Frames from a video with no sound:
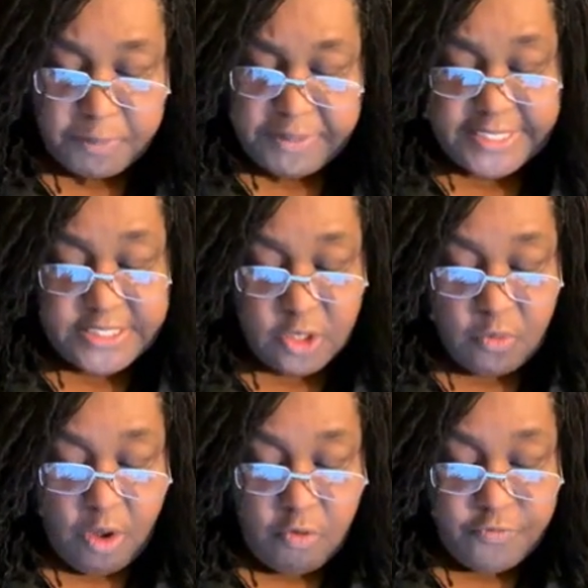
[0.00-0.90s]
But let's go
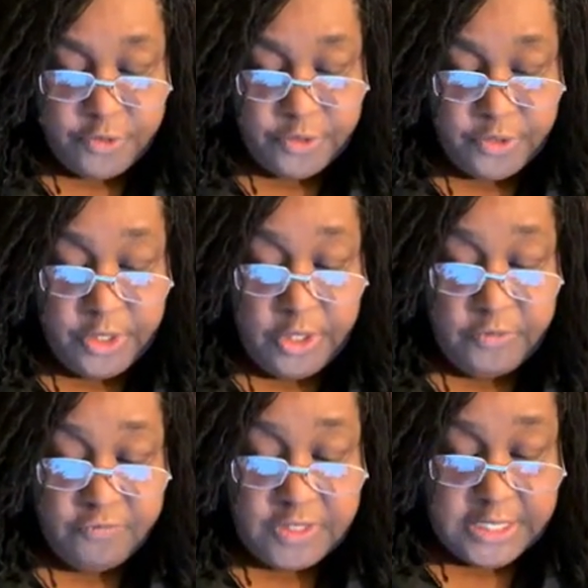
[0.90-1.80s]
over
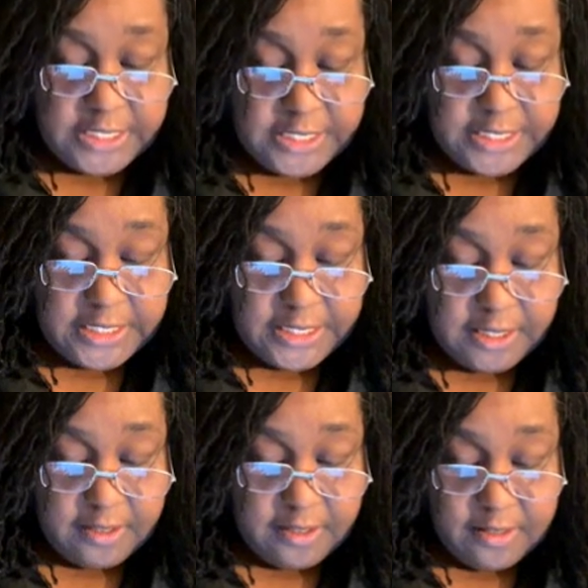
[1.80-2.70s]
the
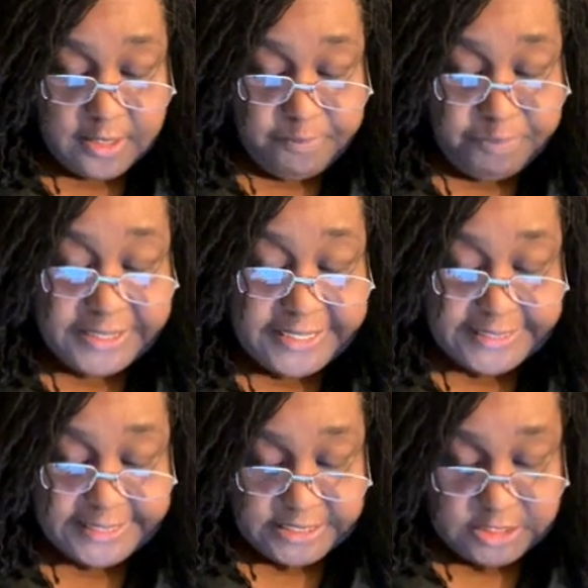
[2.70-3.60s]
complete
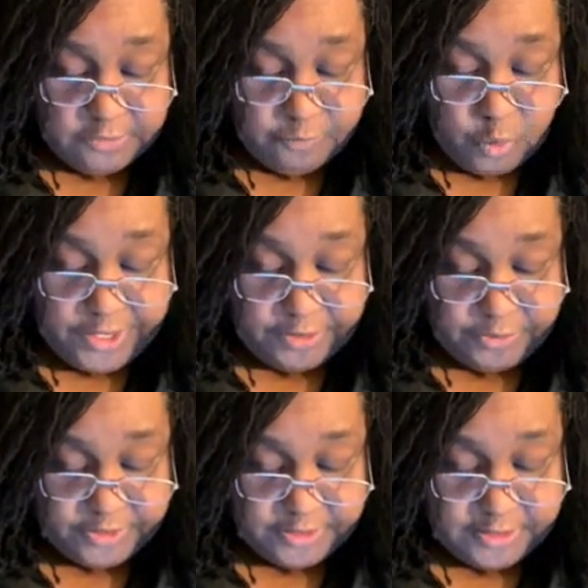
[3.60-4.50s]
list of
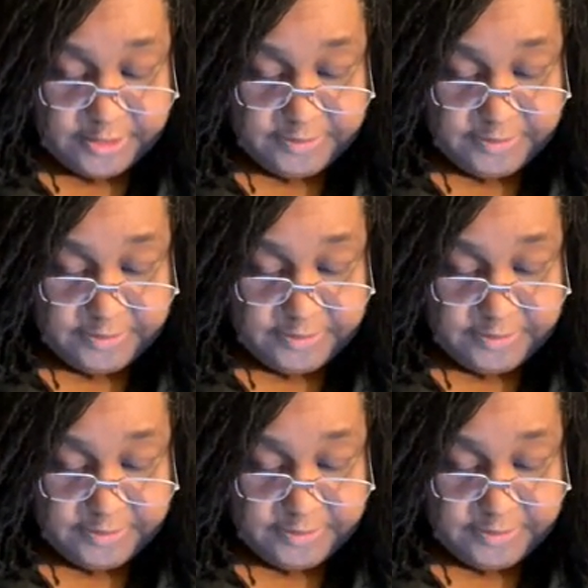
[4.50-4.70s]
winners.